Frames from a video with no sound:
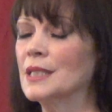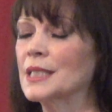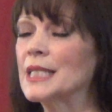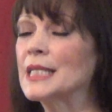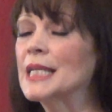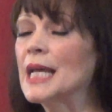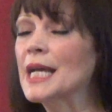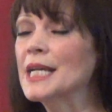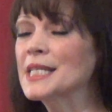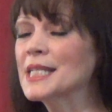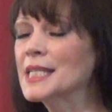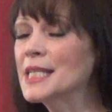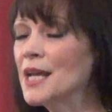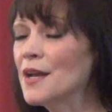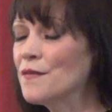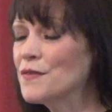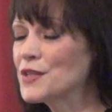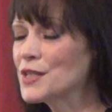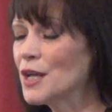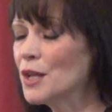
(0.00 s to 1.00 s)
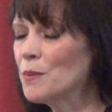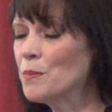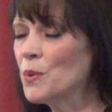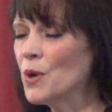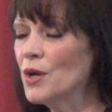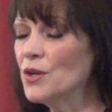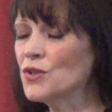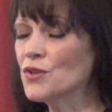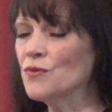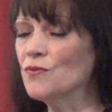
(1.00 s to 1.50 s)
Today is a day of
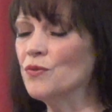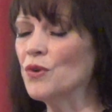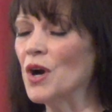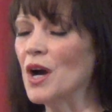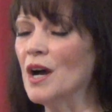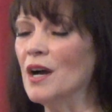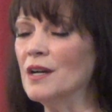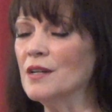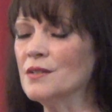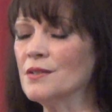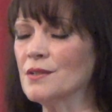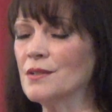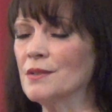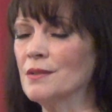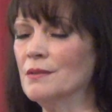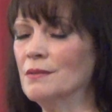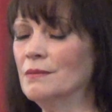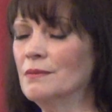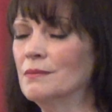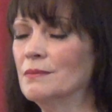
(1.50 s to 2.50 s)
celebration for us.